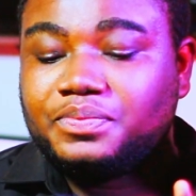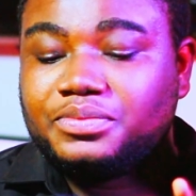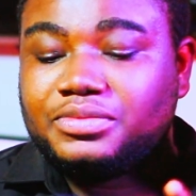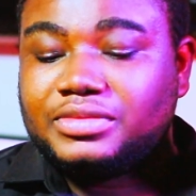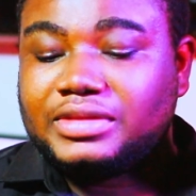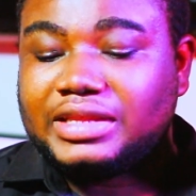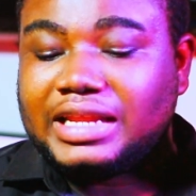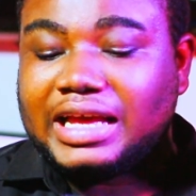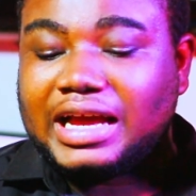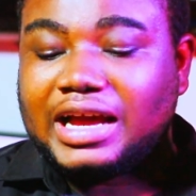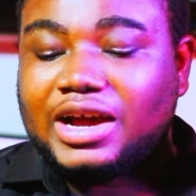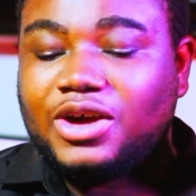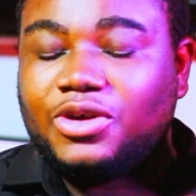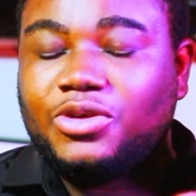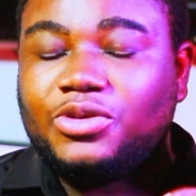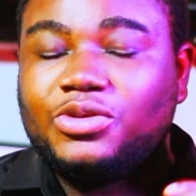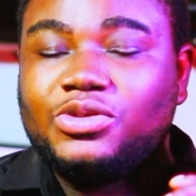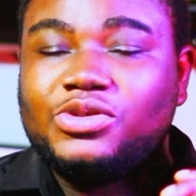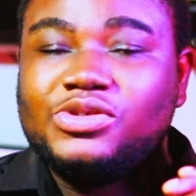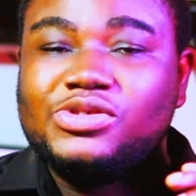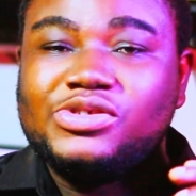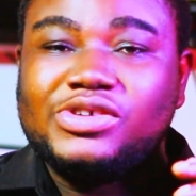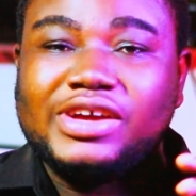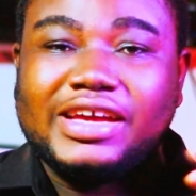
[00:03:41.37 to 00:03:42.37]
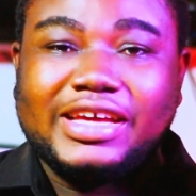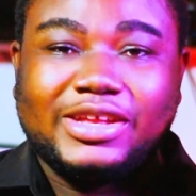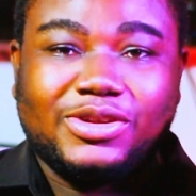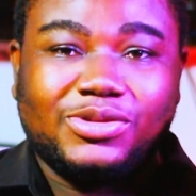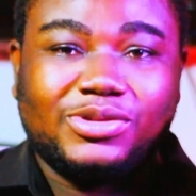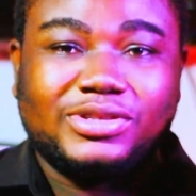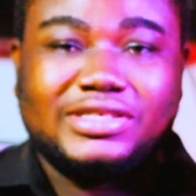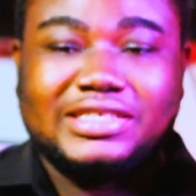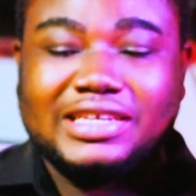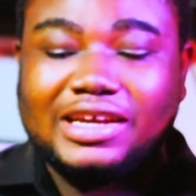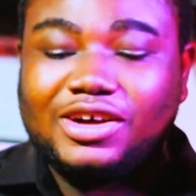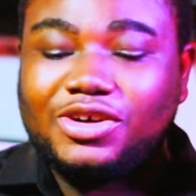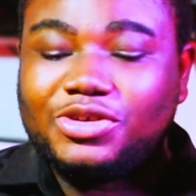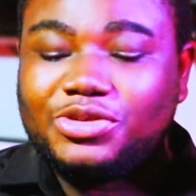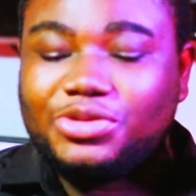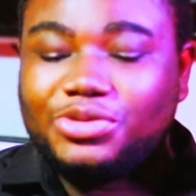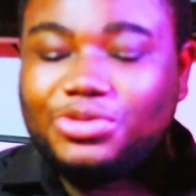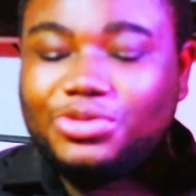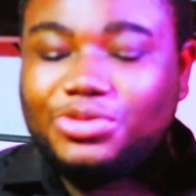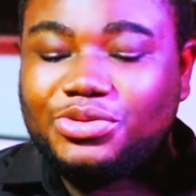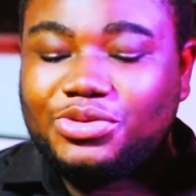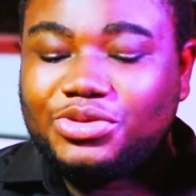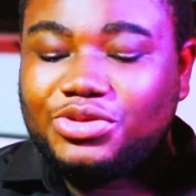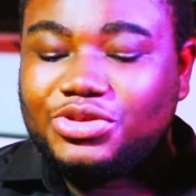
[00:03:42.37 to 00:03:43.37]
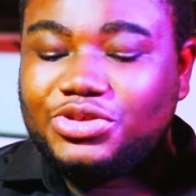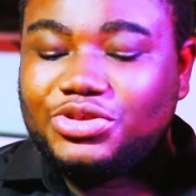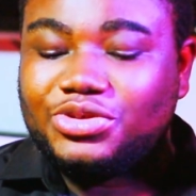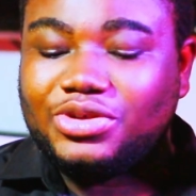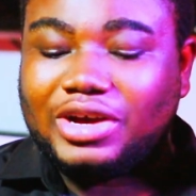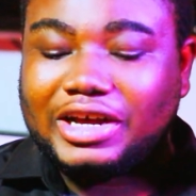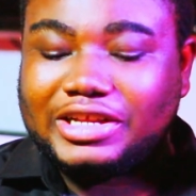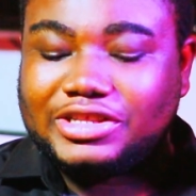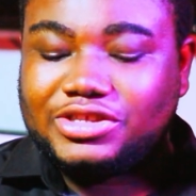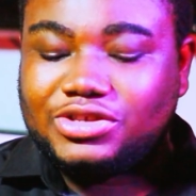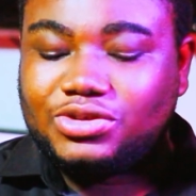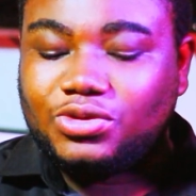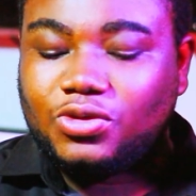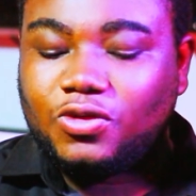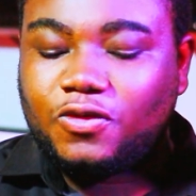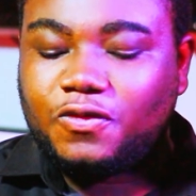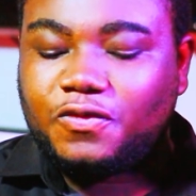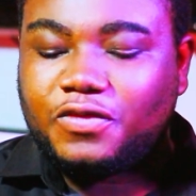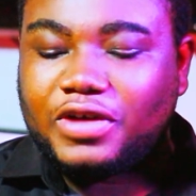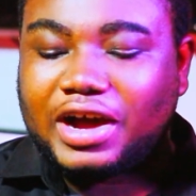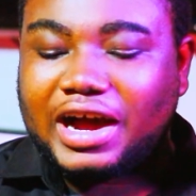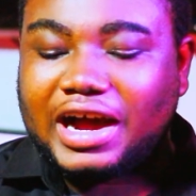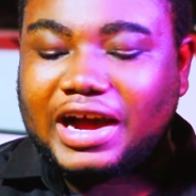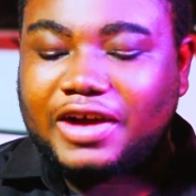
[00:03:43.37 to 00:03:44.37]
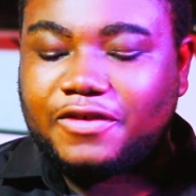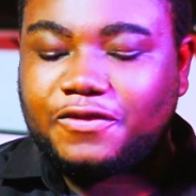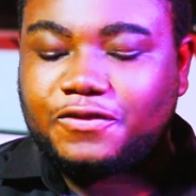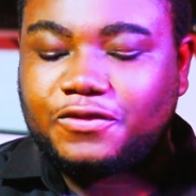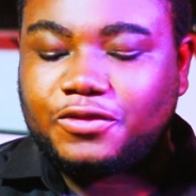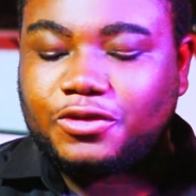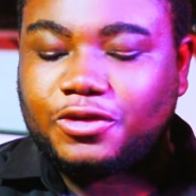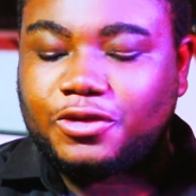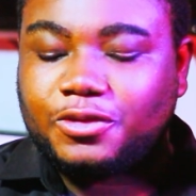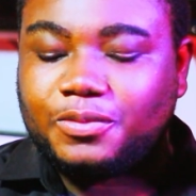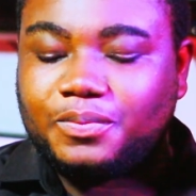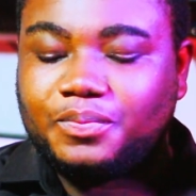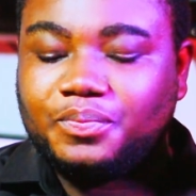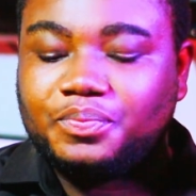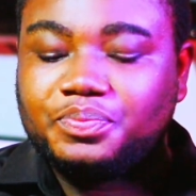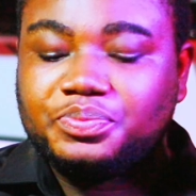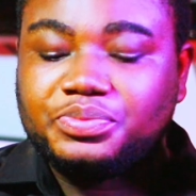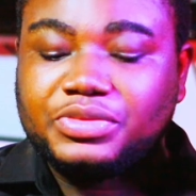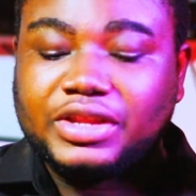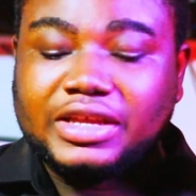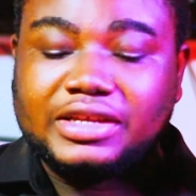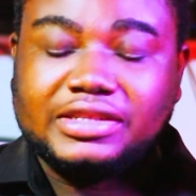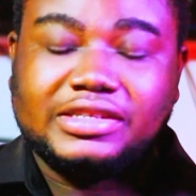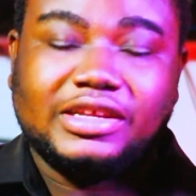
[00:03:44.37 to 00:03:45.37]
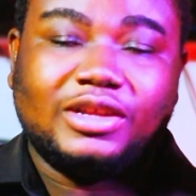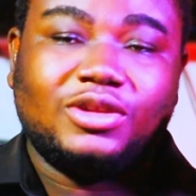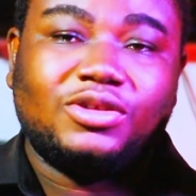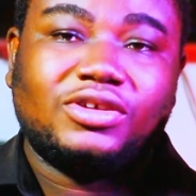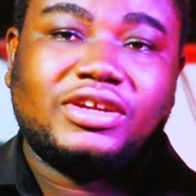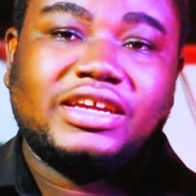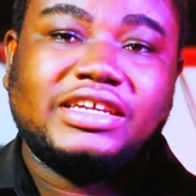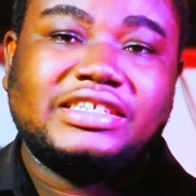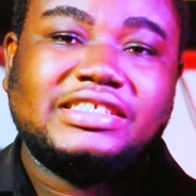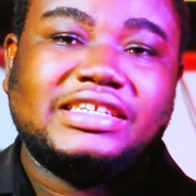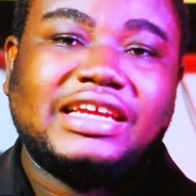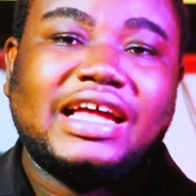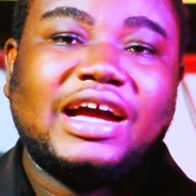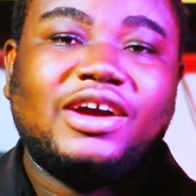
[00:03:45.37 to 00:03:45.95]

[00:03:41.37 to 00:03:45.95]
Now, it will tell you are too far from the location.